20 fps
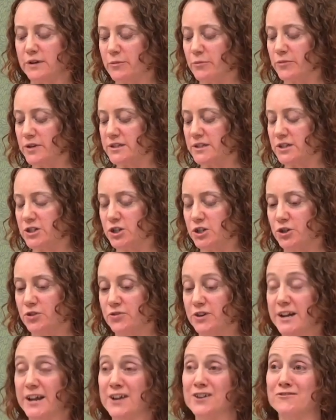imprison
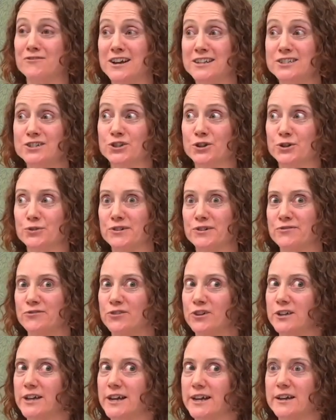children and arrest children
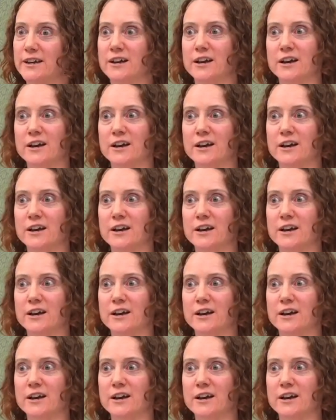for, like,